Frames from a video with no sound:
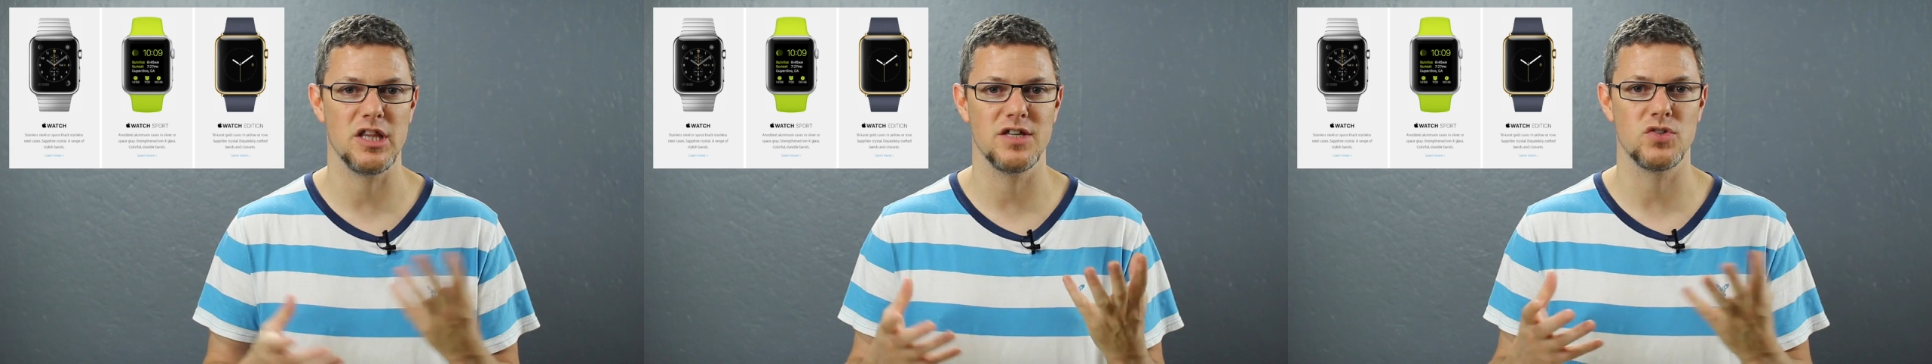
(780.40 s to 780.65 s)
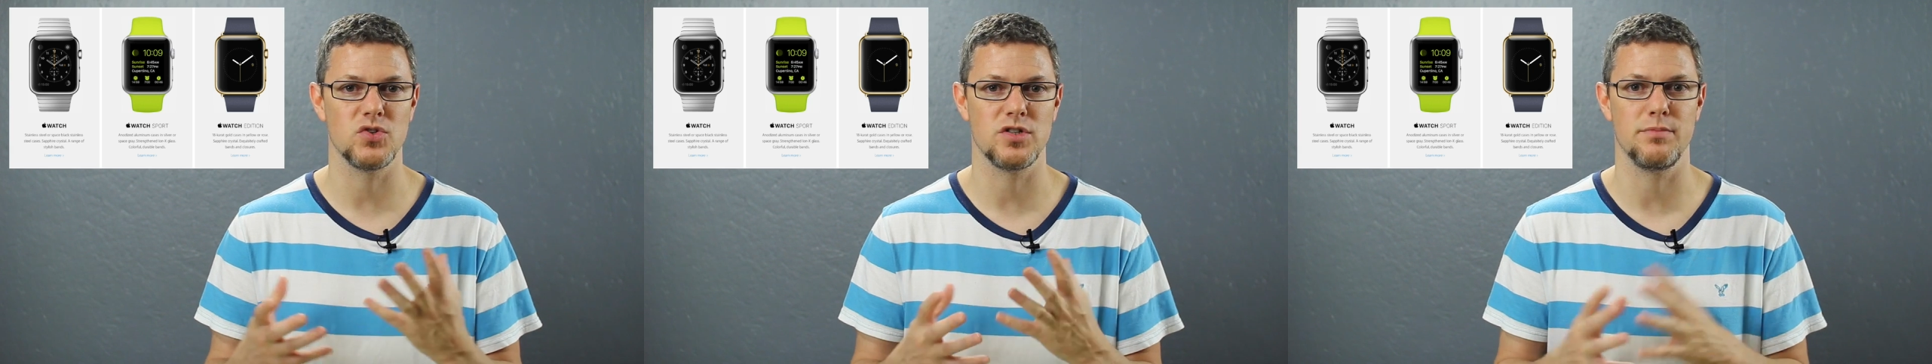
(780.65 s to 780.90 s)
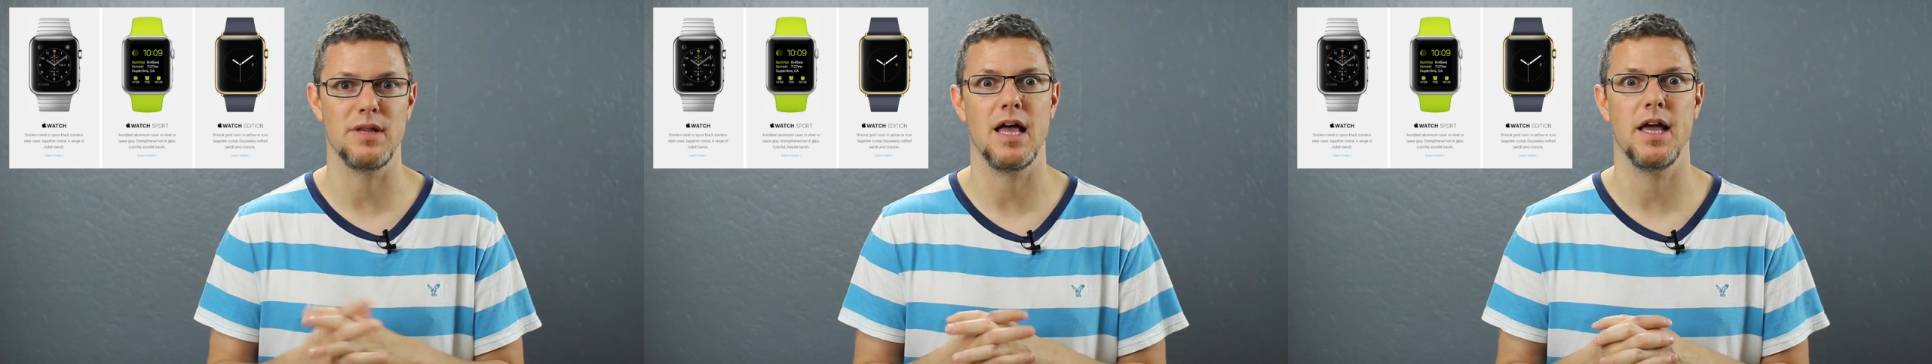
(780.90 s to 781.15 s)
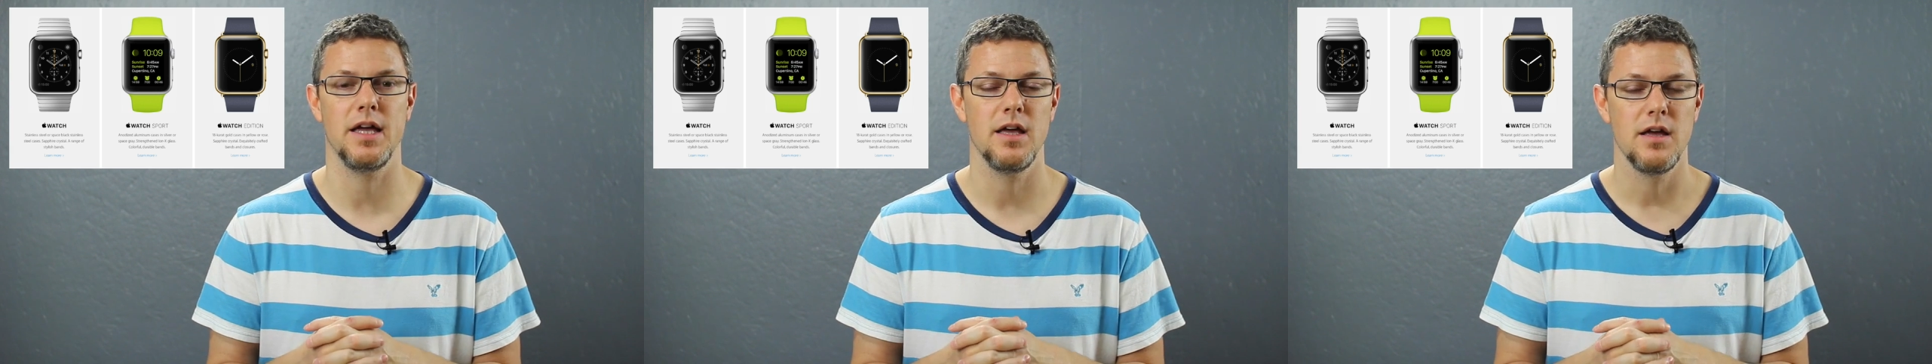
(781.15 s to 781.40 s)
unless there's
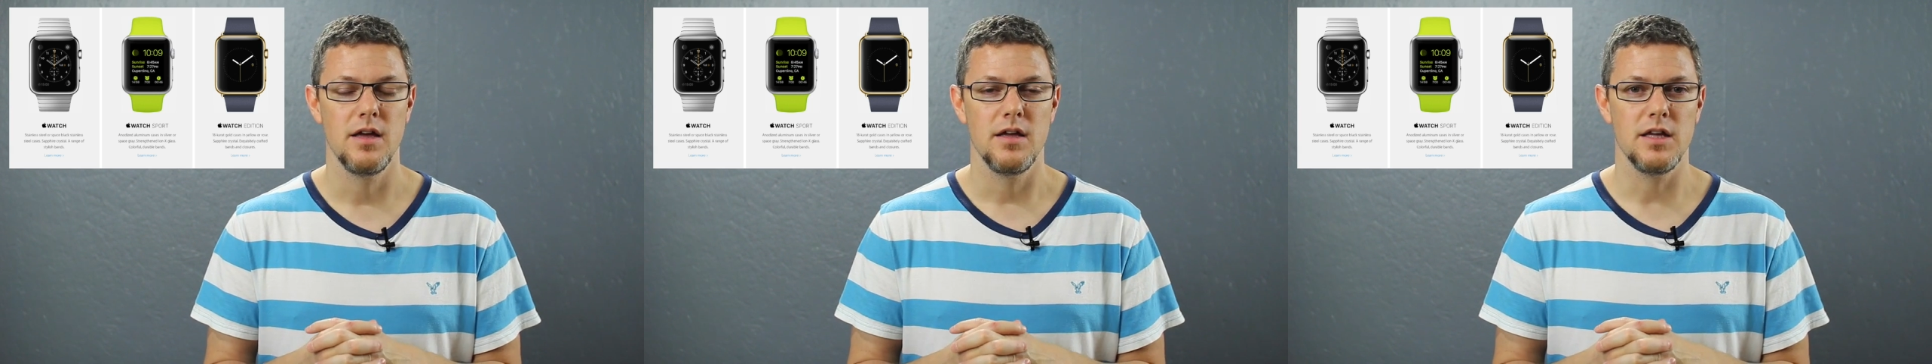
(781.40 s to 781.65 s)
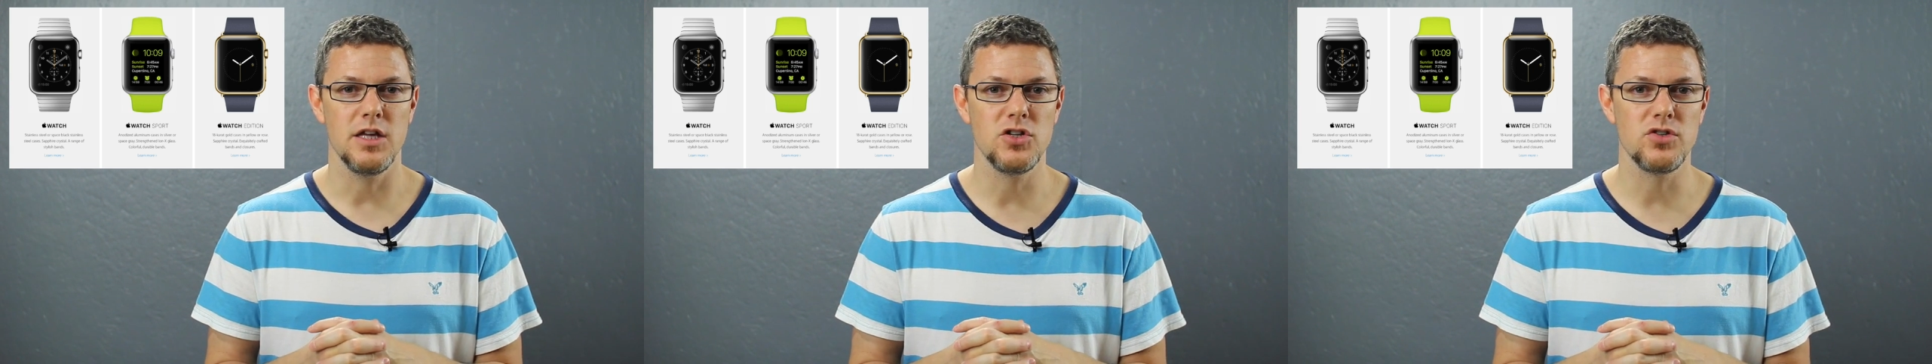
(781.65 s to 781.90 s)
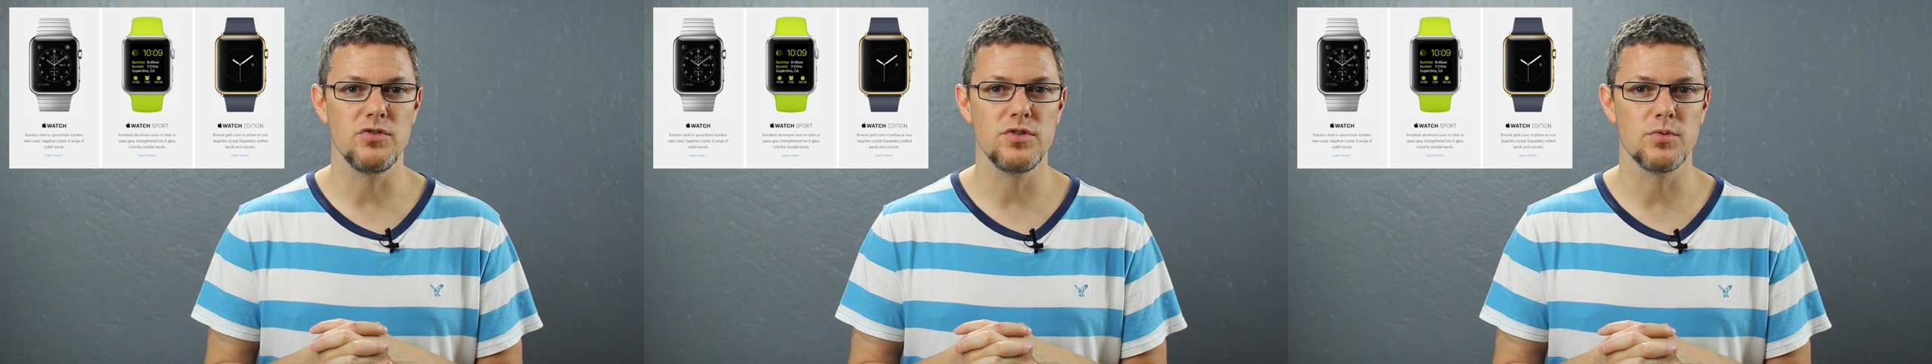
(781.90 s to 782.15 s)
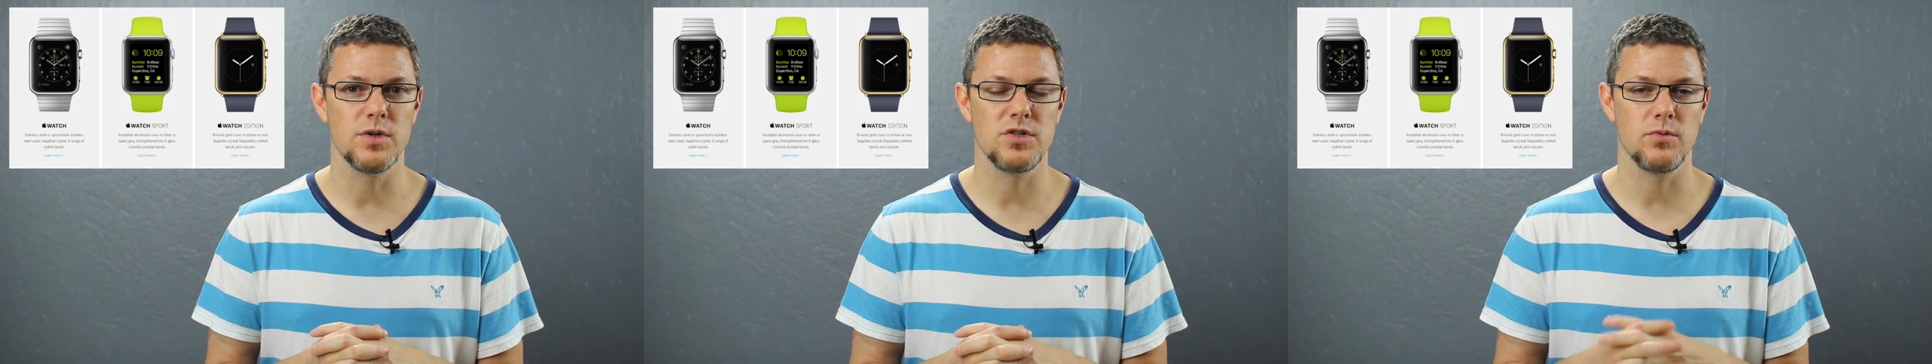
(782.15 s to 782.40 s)
supply
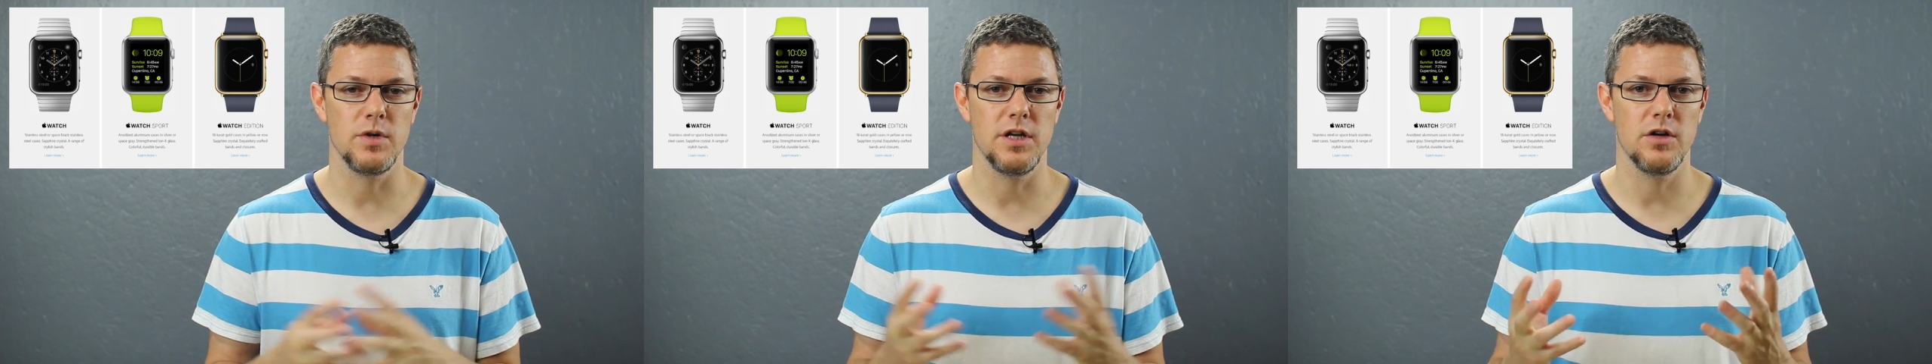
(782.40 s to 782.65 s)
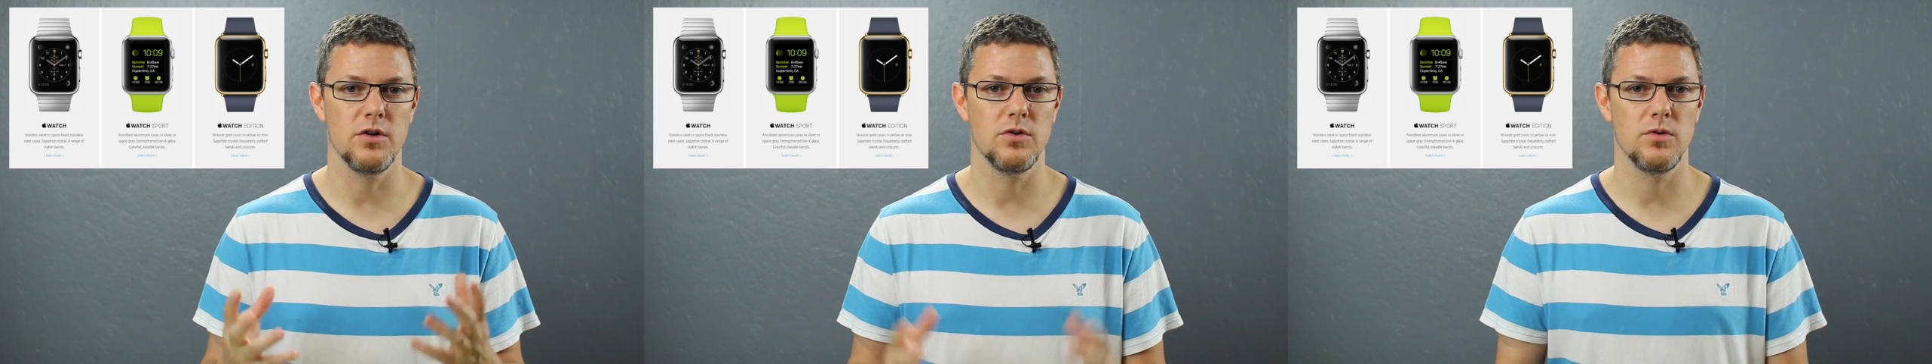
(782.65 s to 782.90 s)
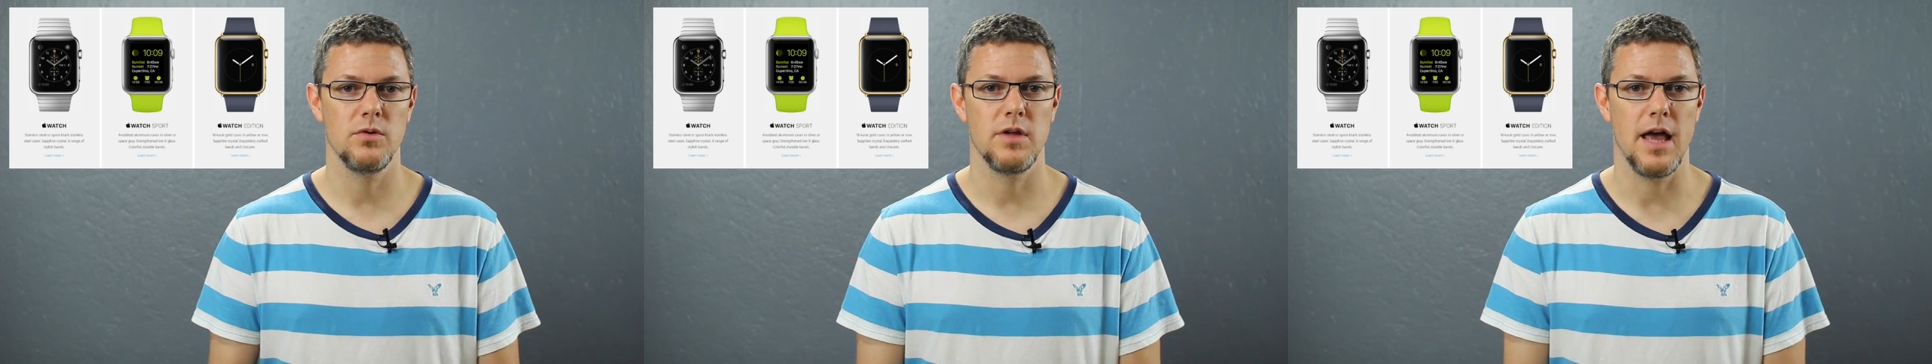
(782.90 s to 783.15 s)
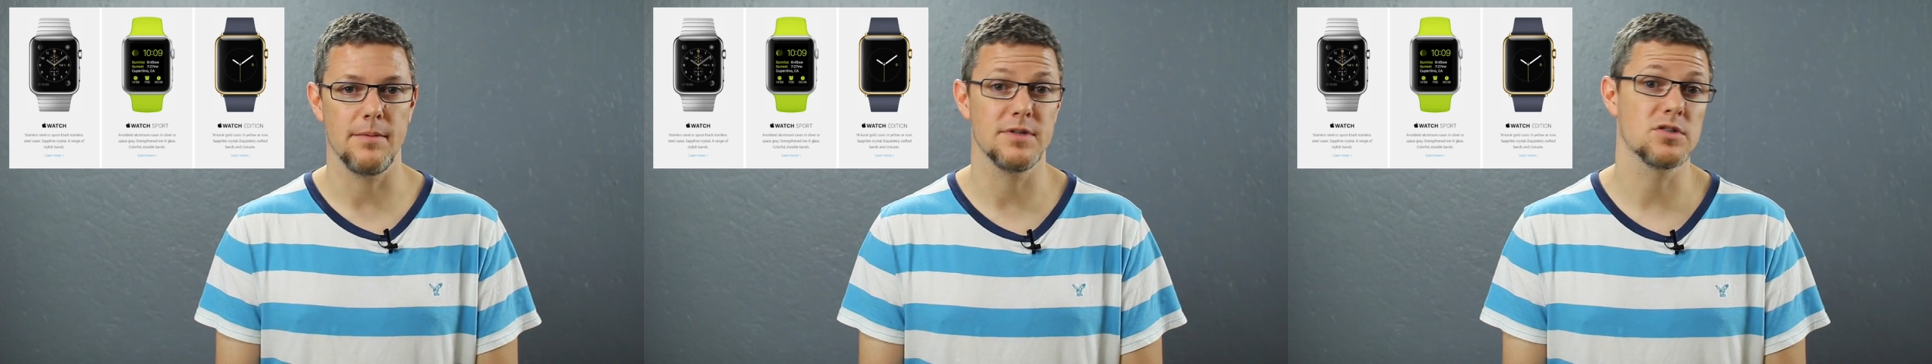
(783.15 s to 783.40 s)
issues, which we know
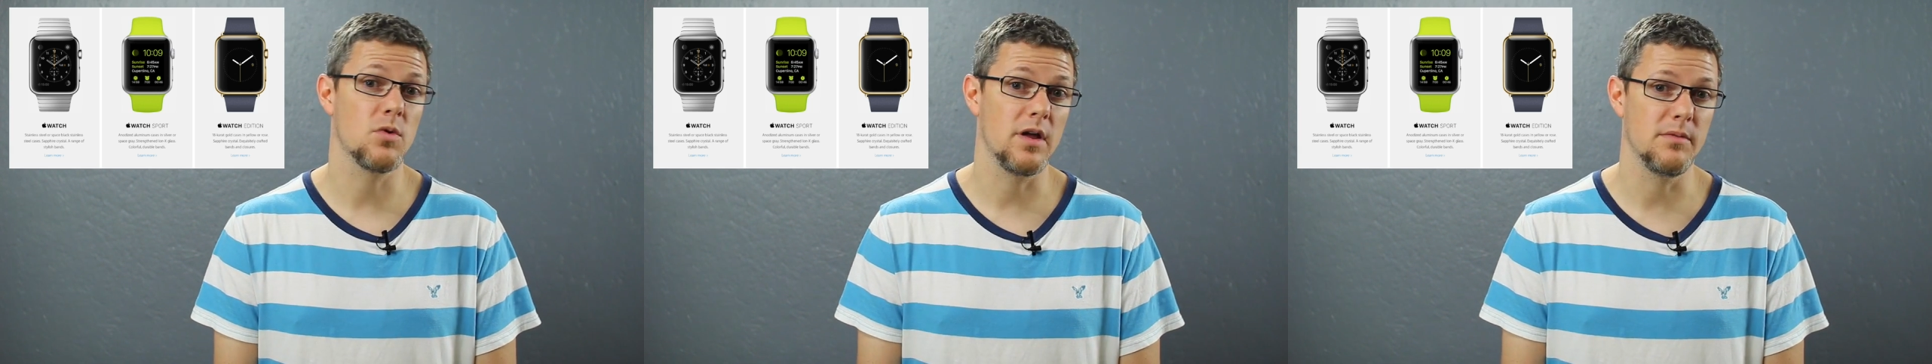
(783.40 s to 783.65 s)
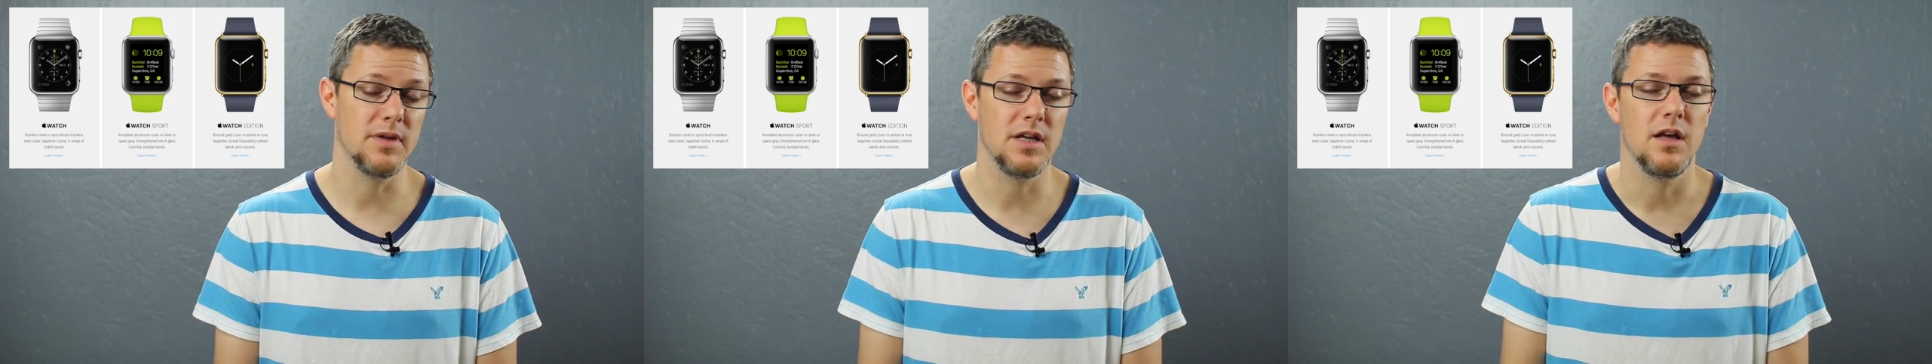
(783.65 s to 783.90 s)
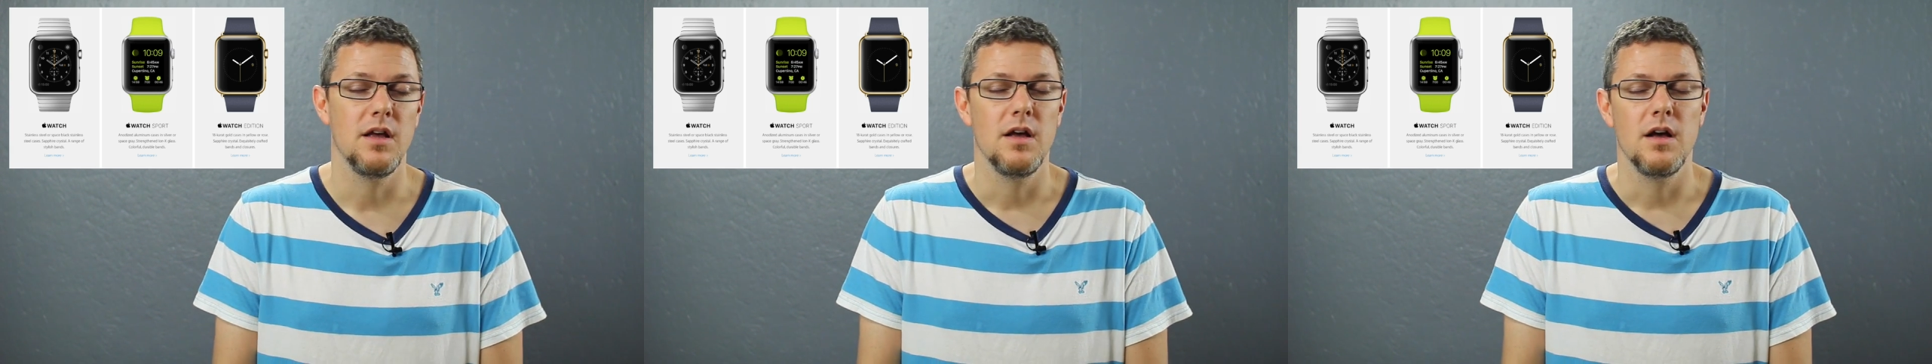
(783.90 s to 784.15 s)
happens quite a bit.